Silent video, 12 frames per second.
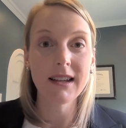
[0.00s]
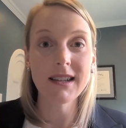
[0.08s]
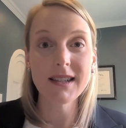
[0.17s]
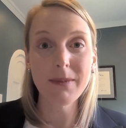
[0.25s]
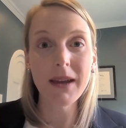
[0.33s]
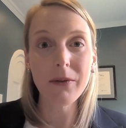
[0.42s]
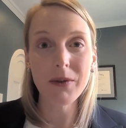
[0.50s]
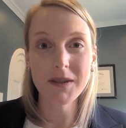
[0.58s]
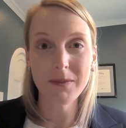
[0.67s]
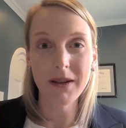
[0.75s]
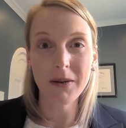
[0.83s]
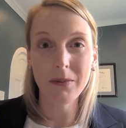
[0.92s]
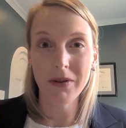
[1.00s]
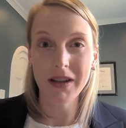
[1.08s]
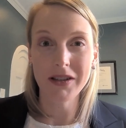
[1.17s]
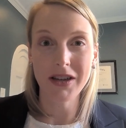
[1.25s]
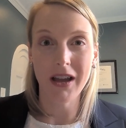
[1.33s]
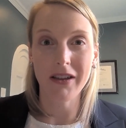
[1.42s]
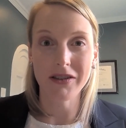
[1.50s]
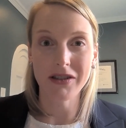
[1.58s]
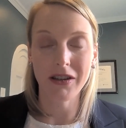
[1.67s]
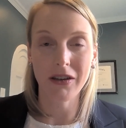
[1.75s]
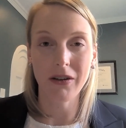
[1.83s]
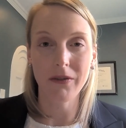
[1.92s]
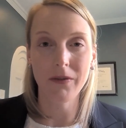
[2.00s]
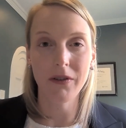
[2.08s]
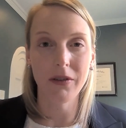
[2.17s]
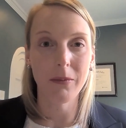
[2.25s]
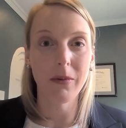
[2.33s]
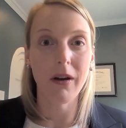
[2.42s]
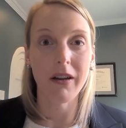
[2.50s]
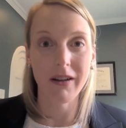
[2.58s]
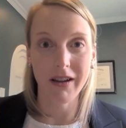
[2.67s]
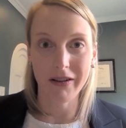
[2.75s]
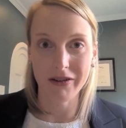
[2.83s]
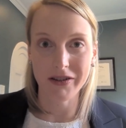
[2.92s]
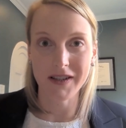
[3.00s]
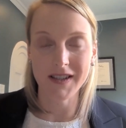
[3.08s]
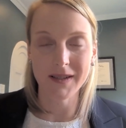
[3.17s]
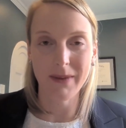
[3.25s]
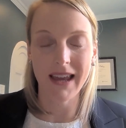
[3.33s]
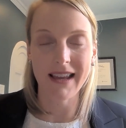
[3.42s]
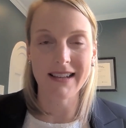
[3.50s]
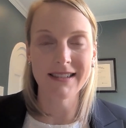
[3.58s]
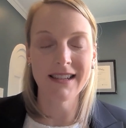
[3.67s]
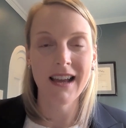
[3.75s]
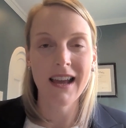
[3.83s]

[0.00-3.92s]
despite what's been a pretty challenging year for the broader energy space